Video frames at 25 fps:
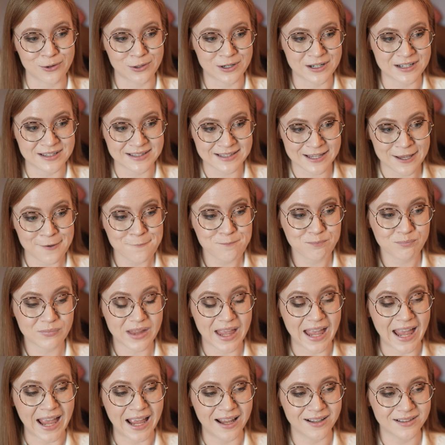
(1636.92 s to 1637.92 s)
ours.
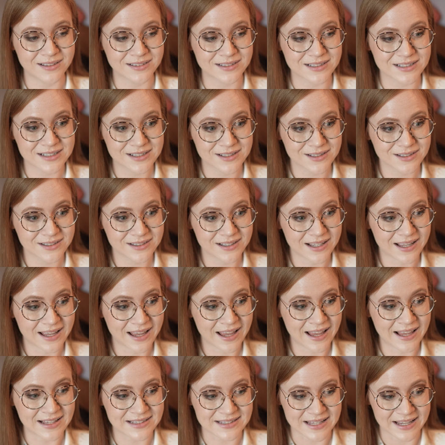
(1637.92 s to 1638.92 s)
And
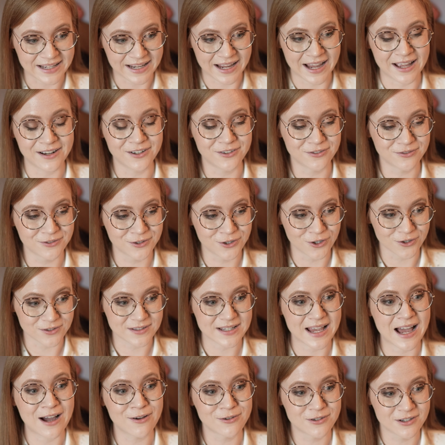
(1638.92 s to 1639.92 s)
as I kind of
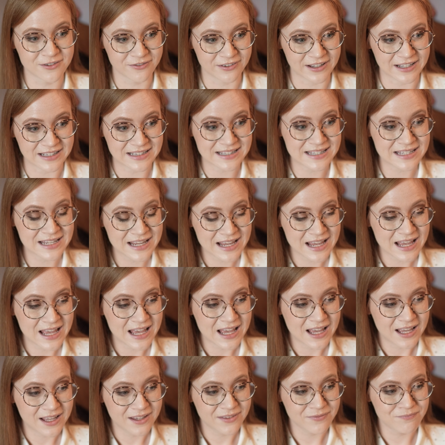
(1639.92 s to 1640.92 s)
got out of it,
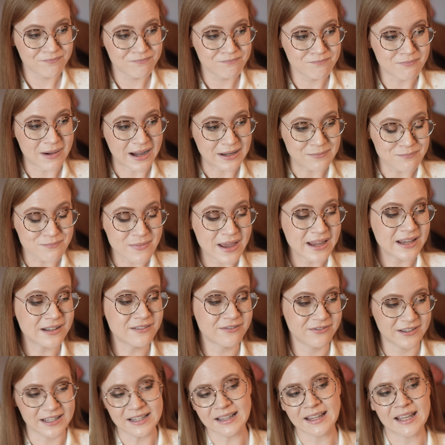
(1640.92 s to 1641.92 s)
my
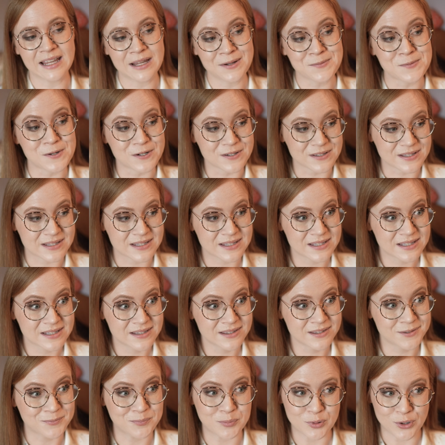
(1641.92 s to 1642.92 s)
main feeling was
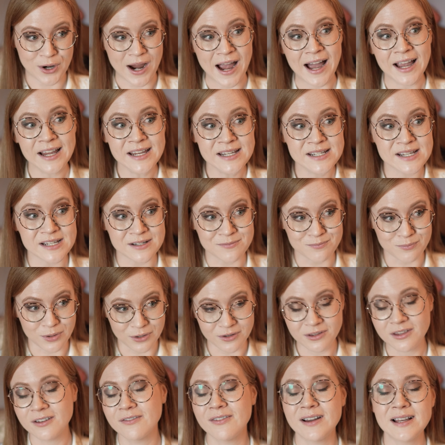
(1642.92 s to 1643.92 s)
the pride in
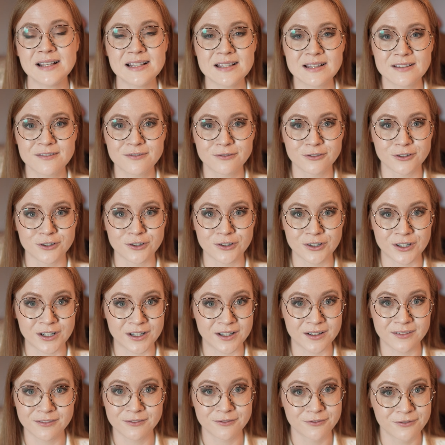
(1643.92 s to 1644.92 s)
both of us
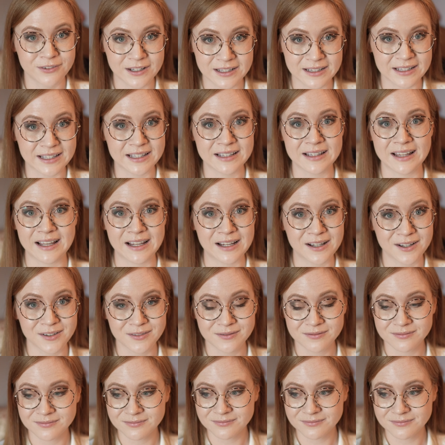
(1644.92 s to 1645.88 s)
for really like